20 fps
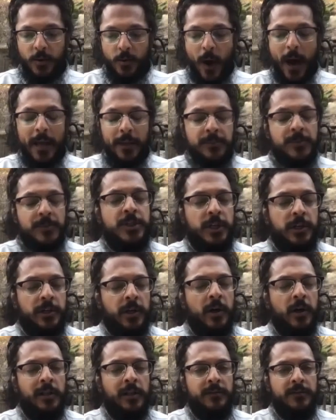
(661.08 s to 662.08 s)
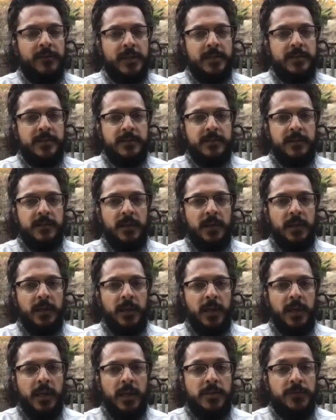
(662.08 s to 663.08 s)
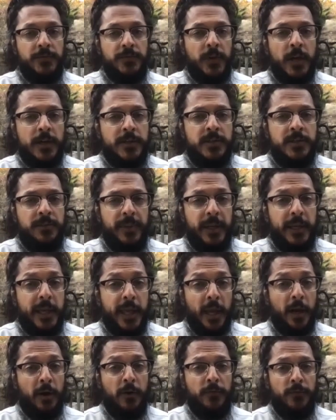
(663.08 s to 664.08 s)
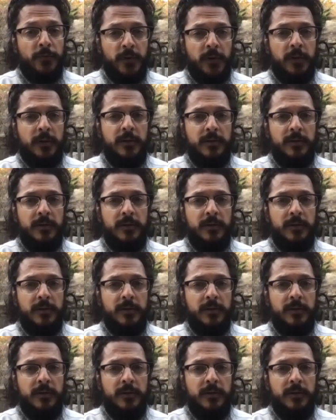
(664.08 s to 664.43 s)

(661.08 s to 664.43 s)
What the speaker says: Why I'm sharing all of this is for us to be careful.